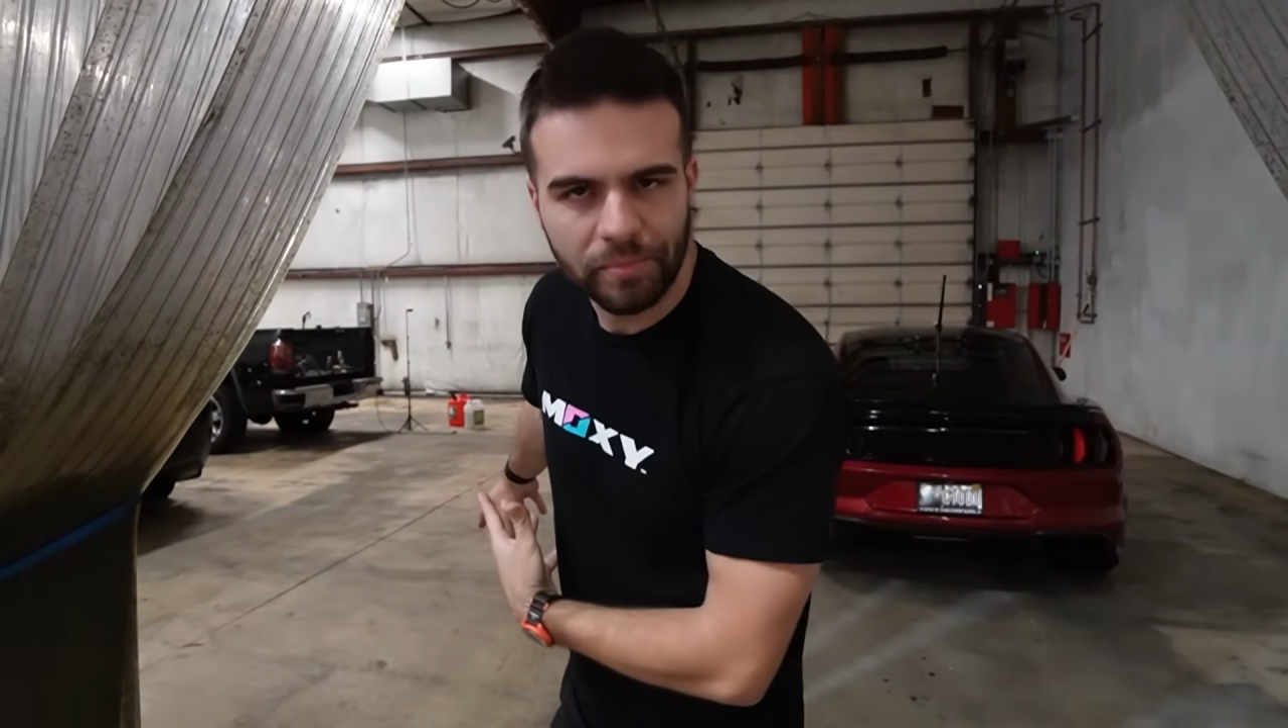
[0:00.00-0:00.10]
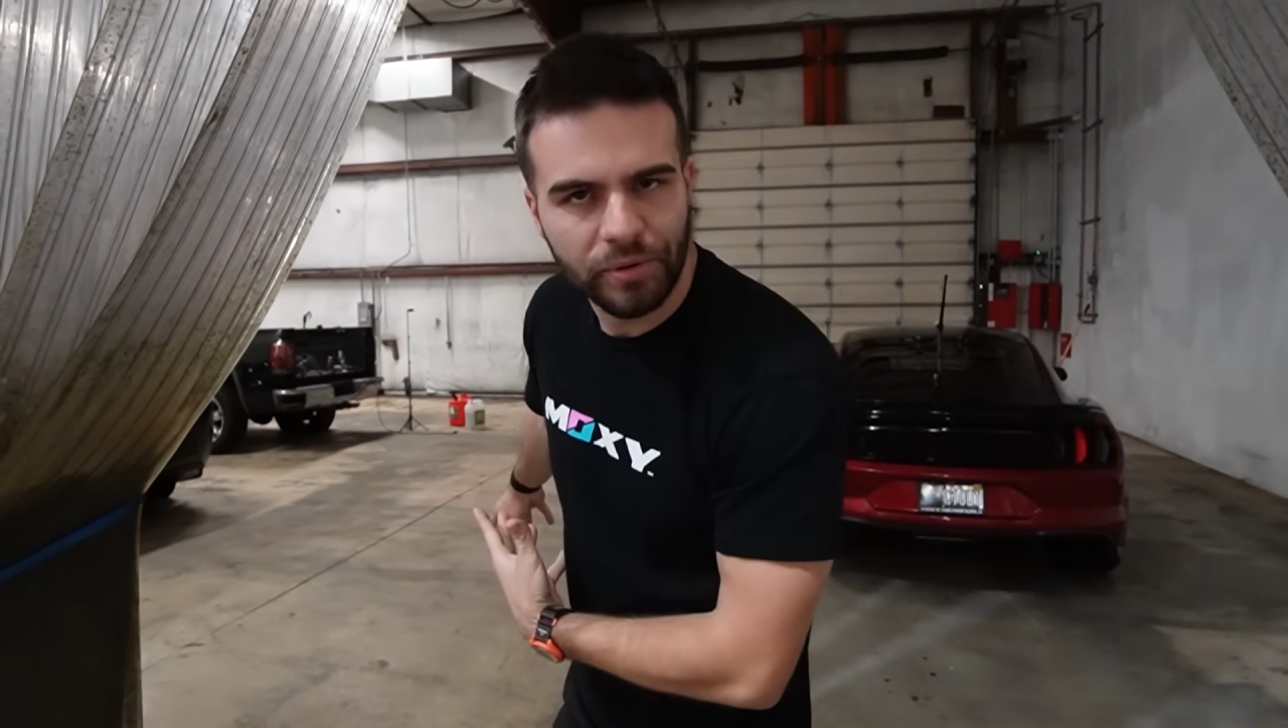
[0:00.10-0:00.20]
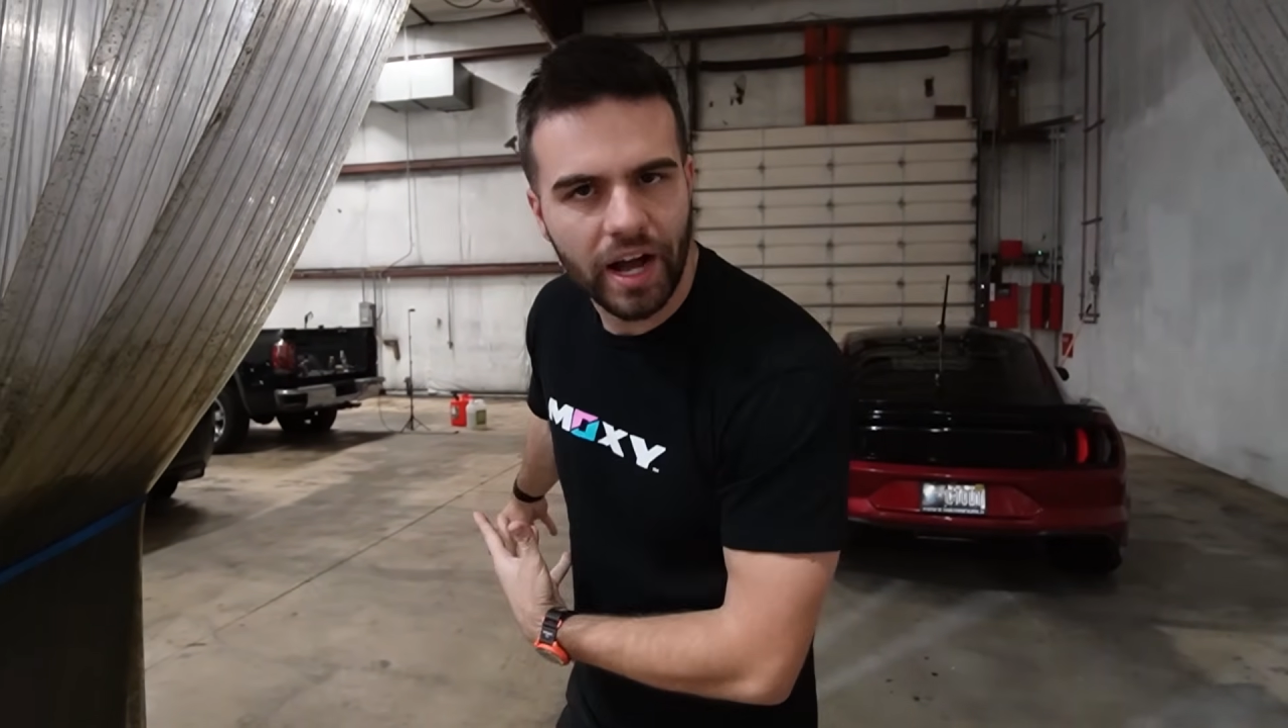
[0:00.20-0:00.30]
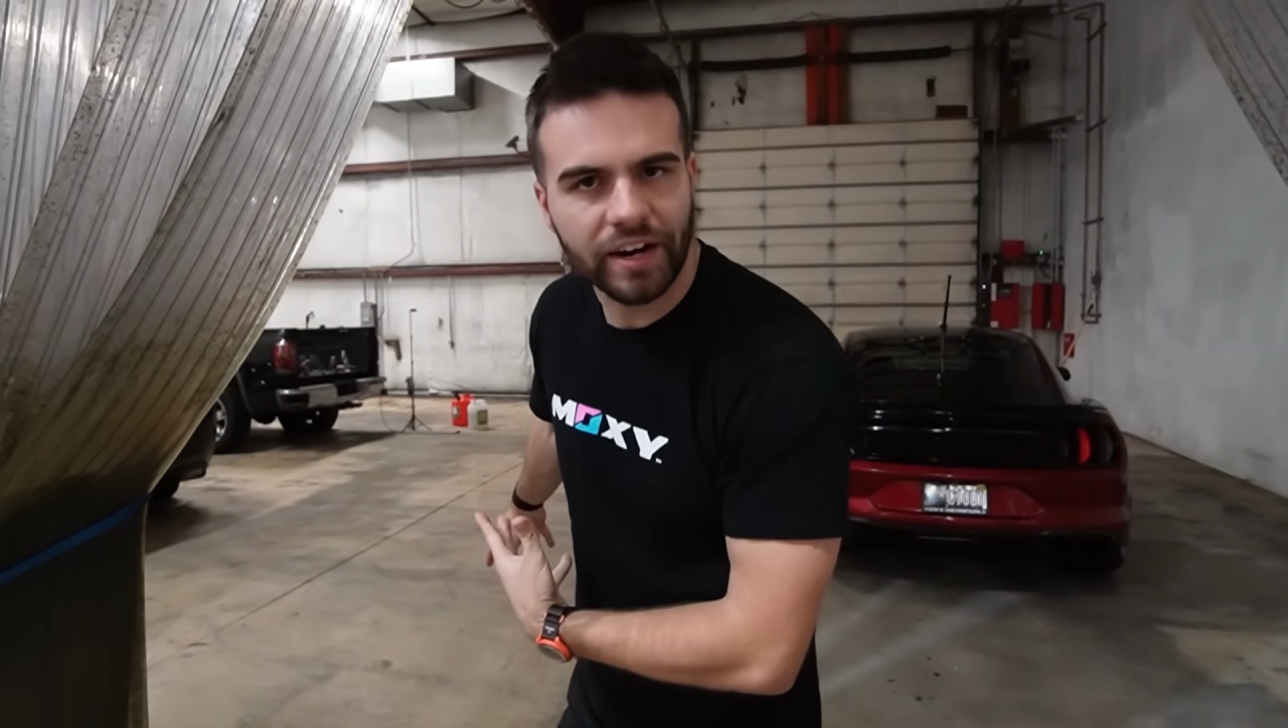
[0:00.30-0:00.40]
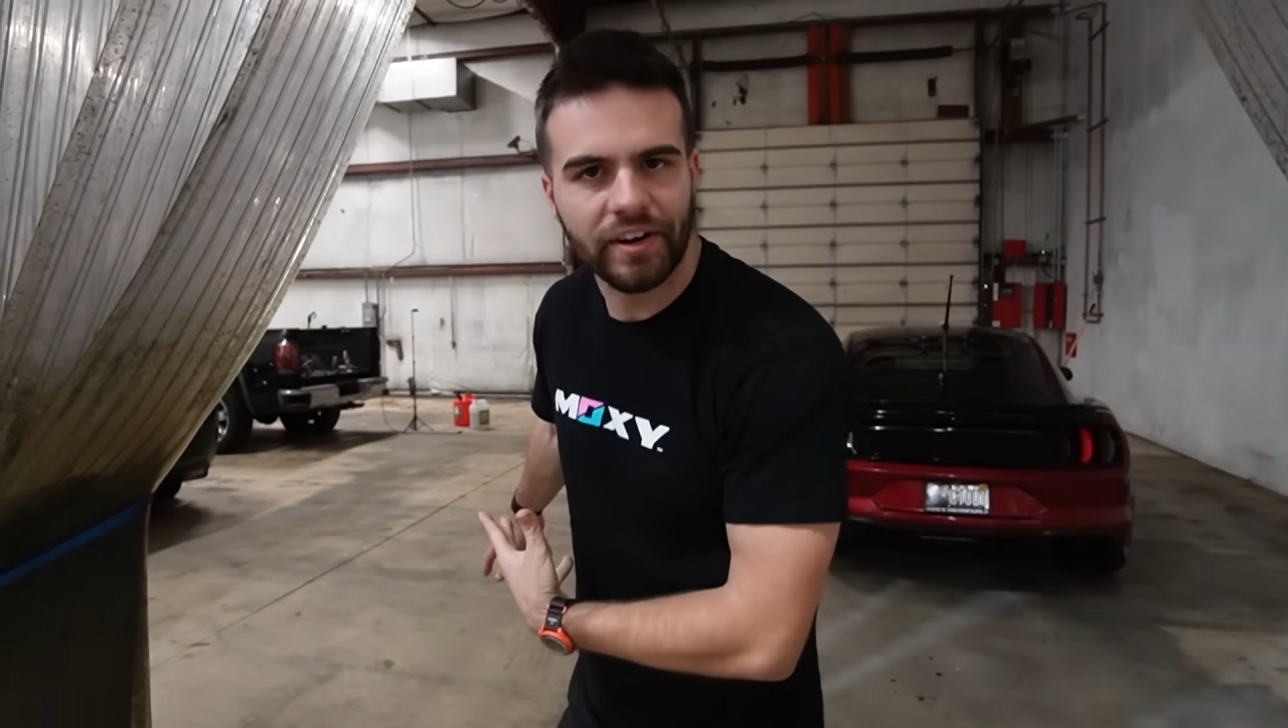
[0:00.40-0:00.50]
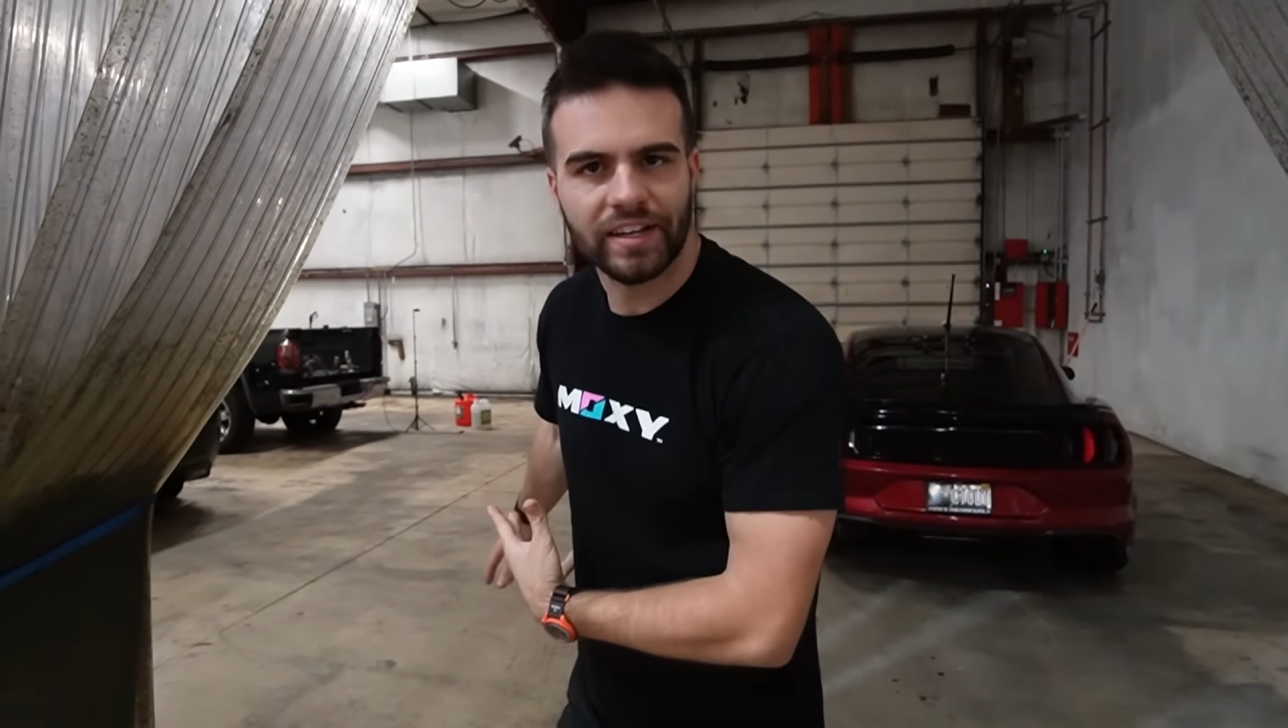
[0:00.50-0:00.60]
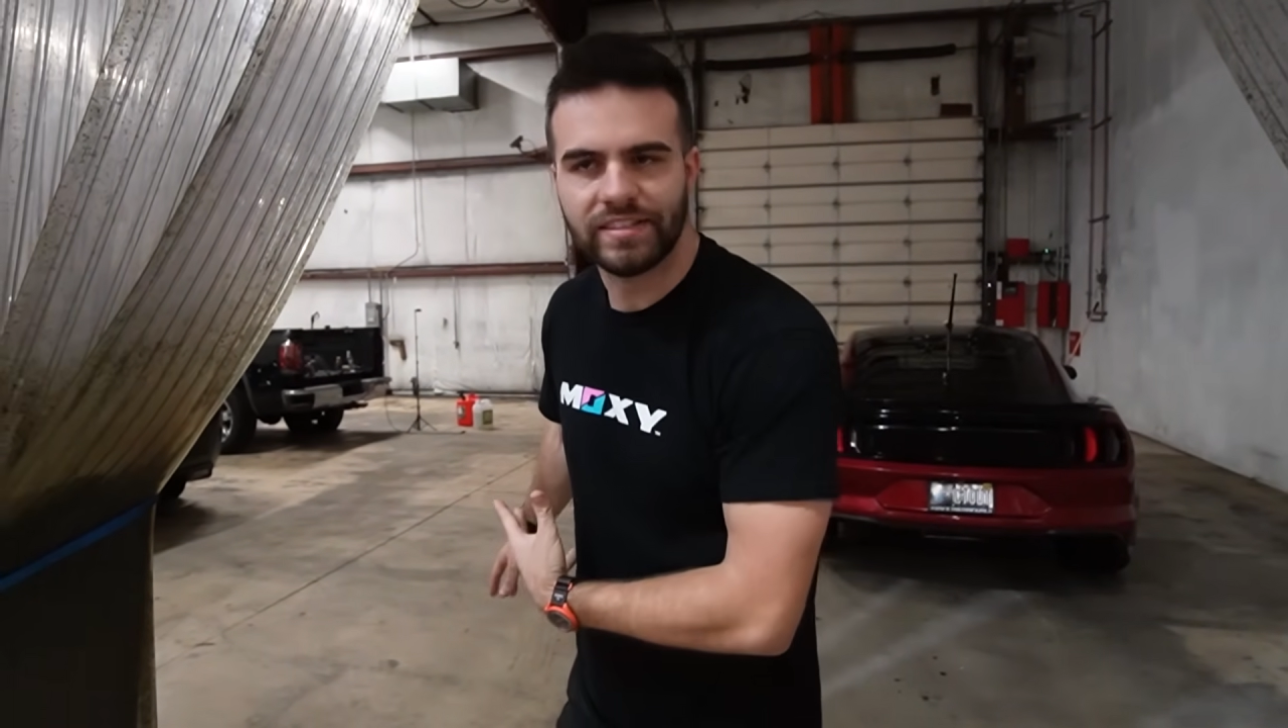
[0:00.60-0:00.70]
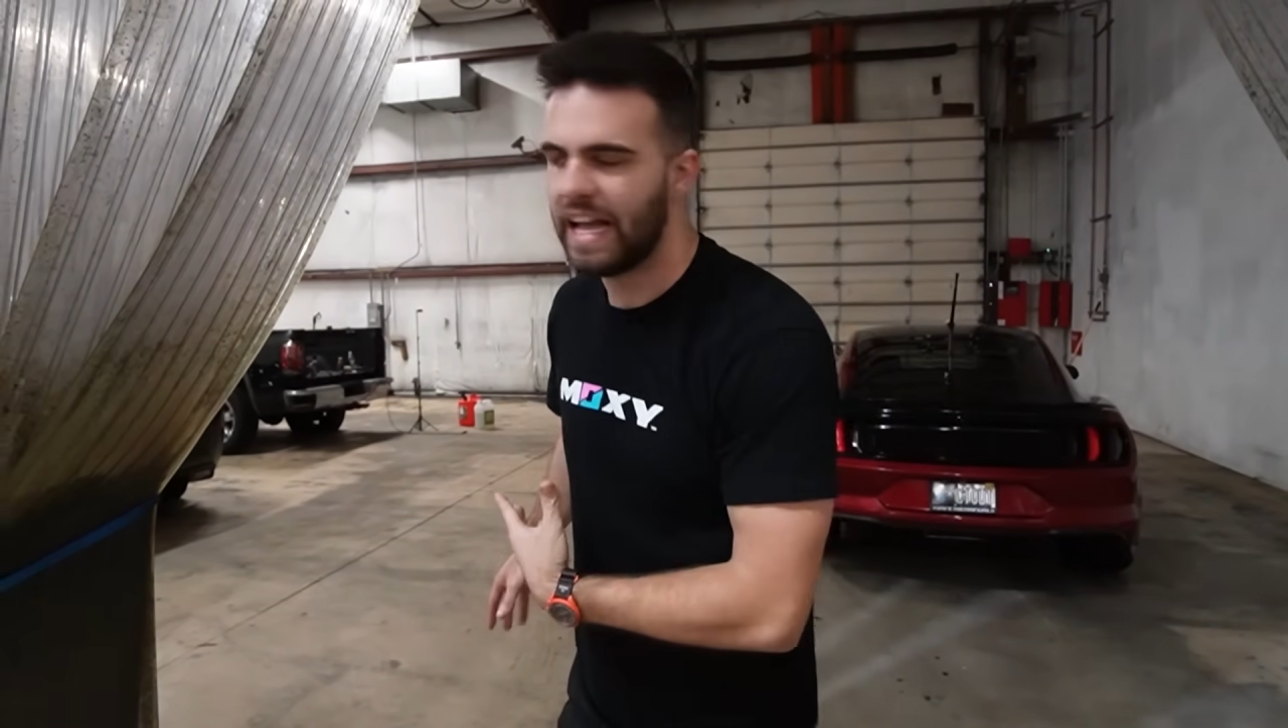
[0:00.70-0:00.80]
progress.